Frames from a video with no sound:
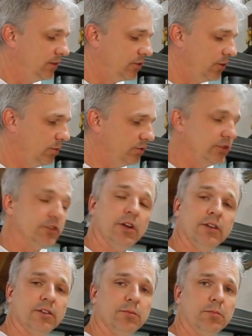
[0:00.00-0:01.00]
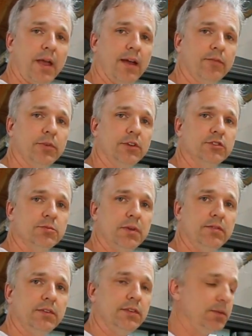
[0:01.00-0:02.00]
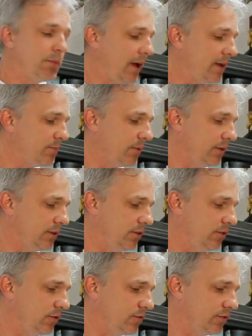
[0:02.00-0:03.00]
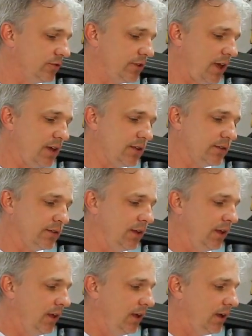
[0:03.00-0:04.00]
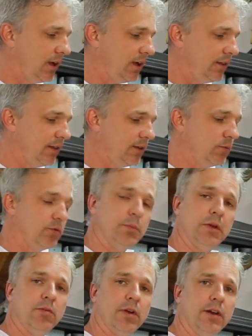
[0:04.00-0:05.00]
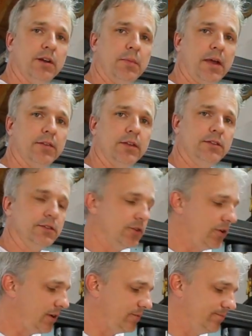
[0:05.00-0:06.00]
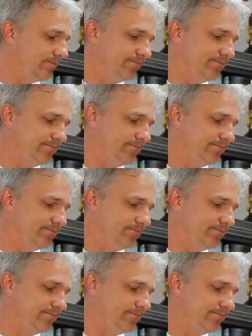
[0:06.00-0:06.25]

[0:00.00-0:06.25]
So we'll just cut some 1/2-inch PVC pipe to use for stakes, and then we'll be ready to mount these in the ground.